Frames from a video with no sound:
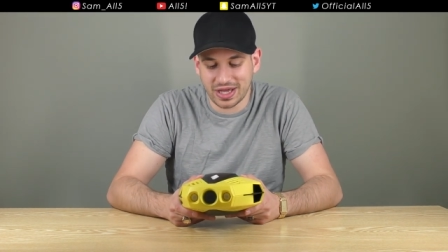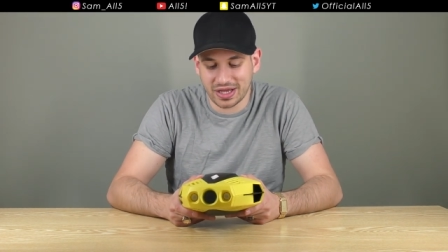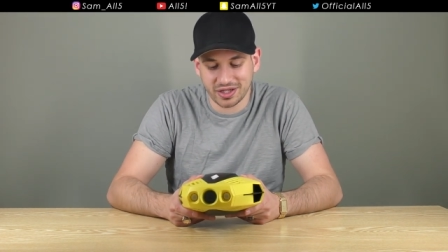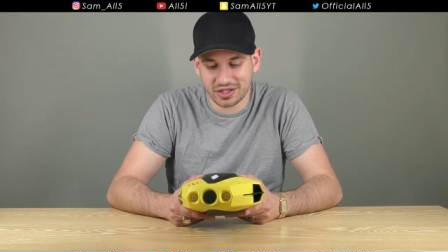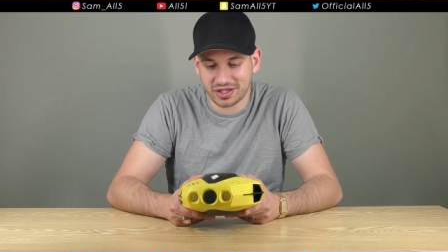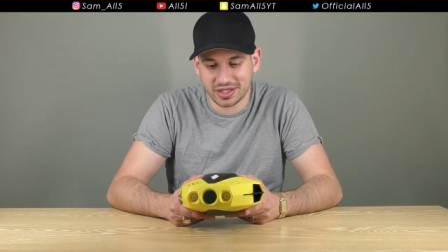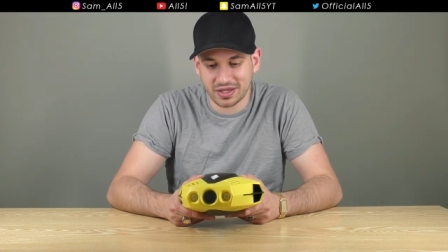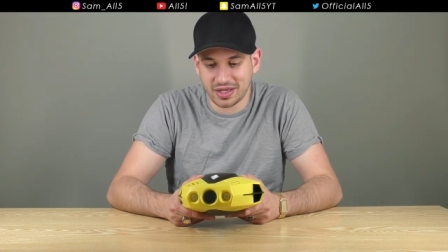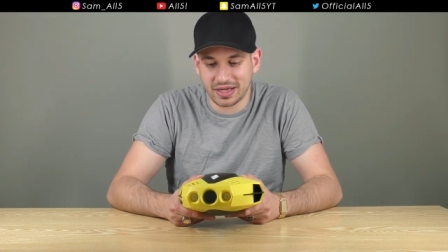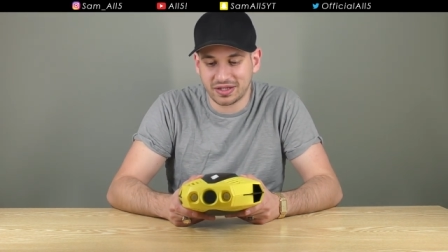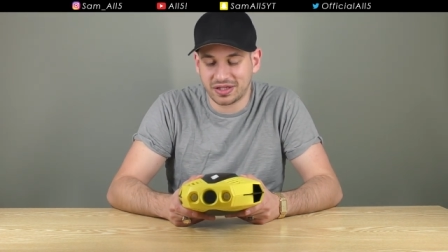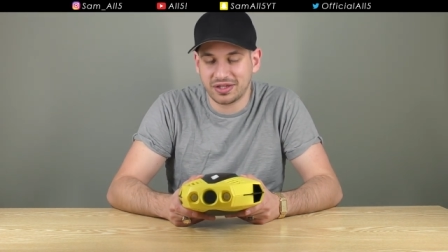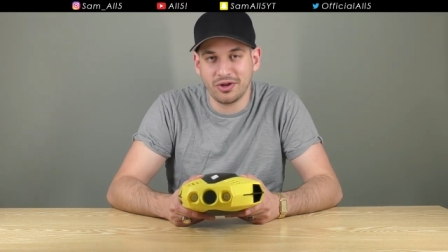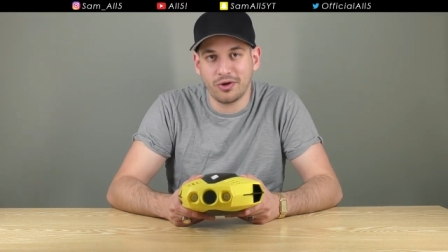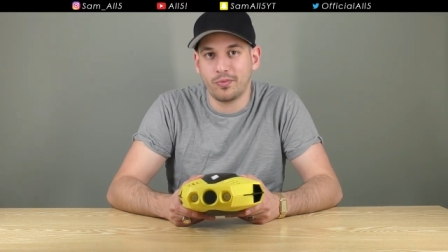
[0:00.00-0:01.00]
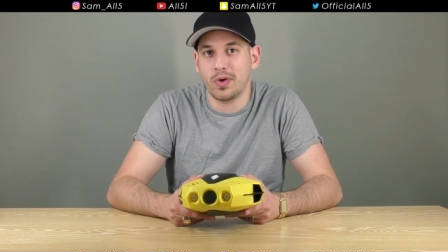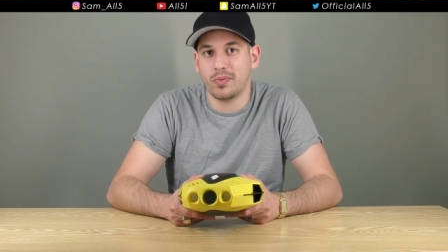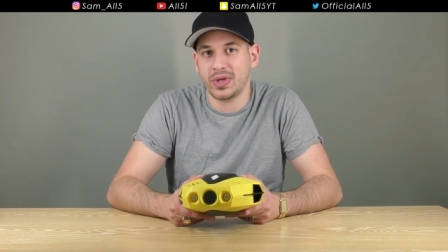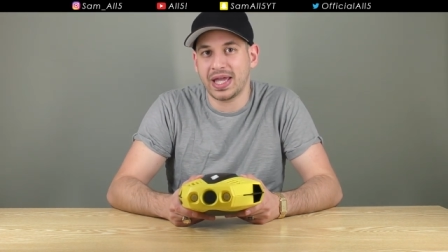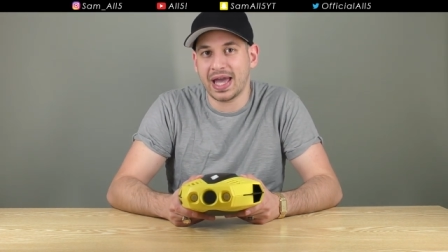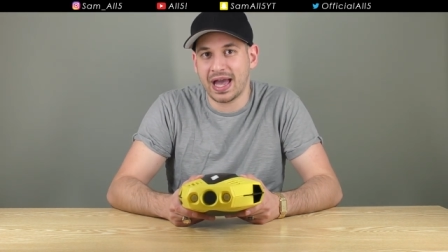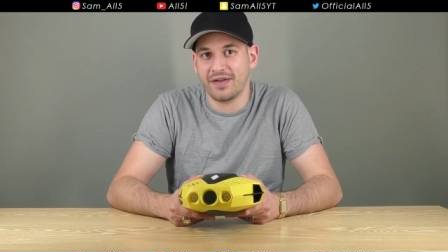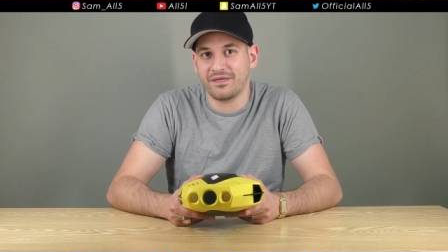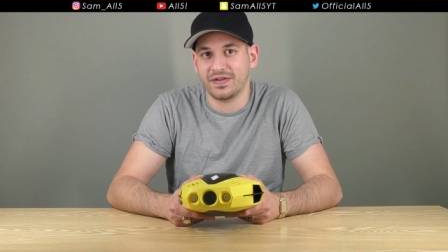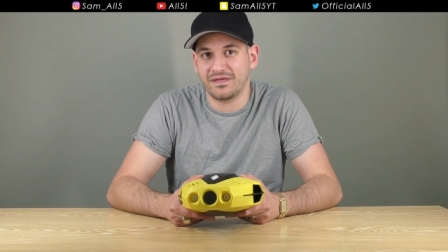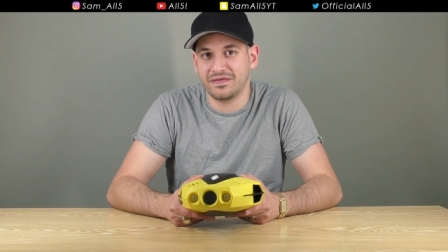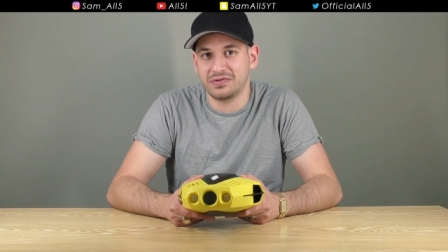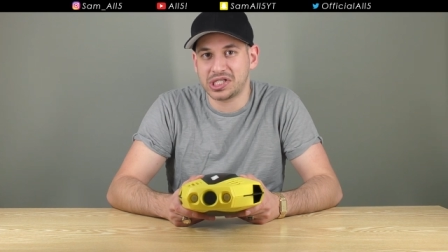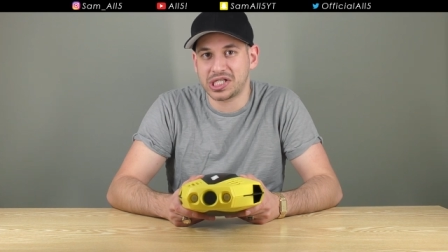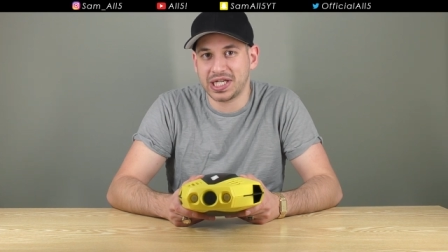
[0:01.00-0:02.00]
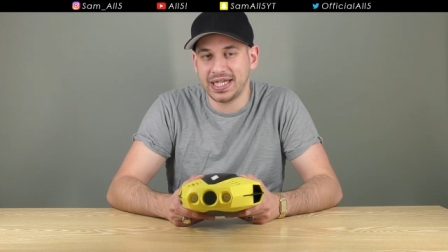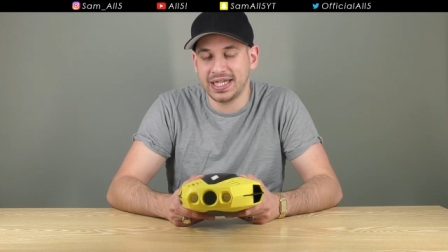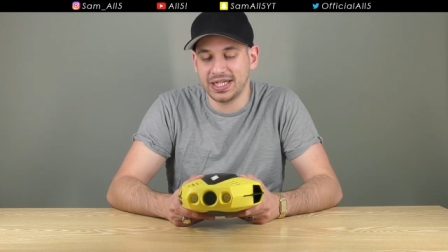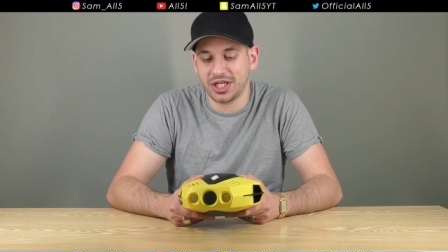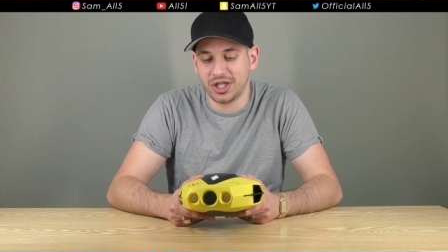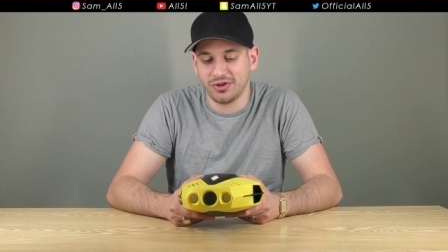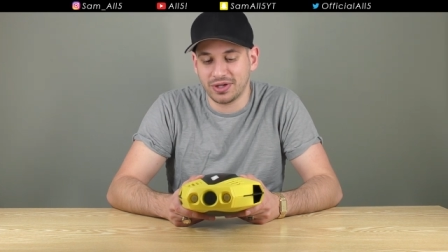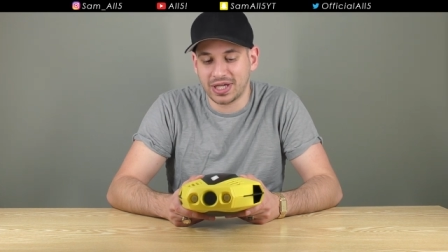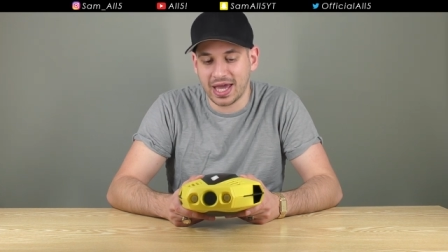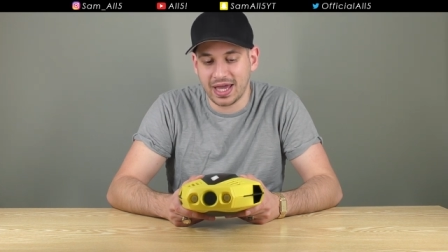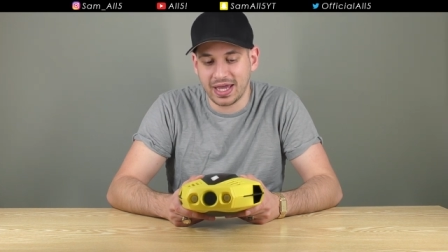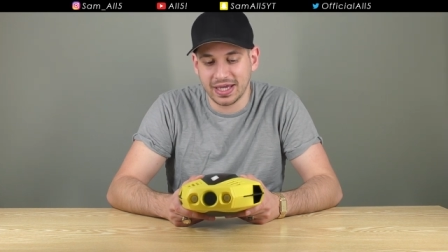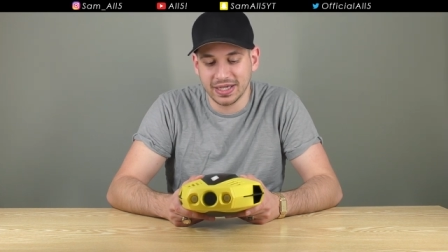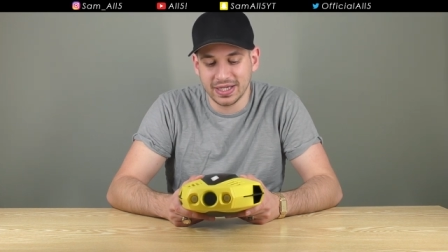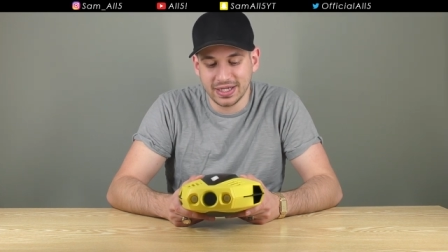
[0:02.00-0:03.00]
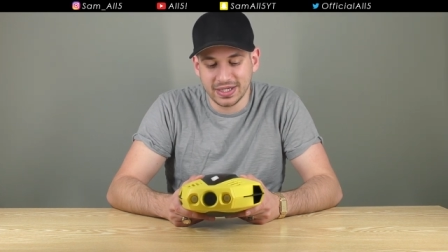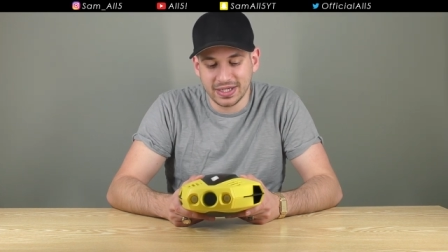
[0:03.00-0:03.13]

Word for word: That's that's not what we have unfortunately in the UK.